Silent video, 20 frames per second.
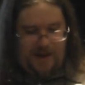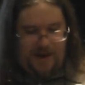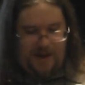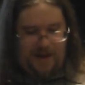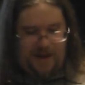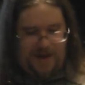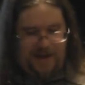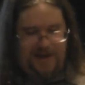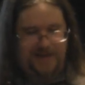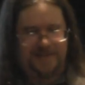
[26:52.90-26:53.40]

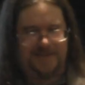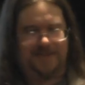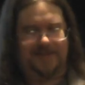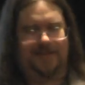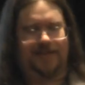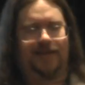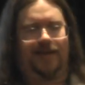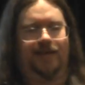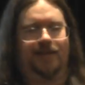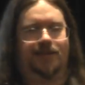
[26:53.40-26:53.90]

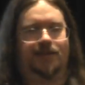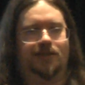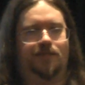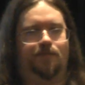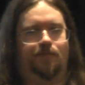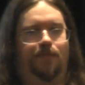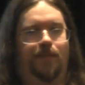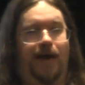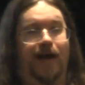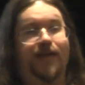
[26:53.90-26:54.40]
It's
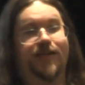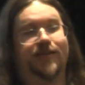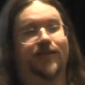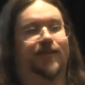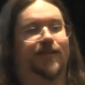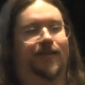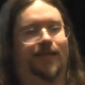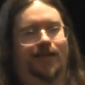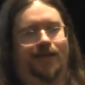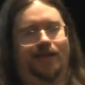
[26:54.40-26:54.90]

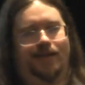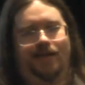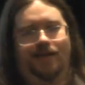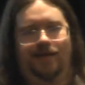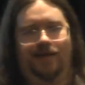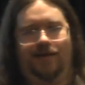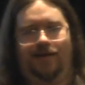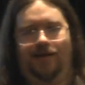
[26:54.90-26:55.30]
especially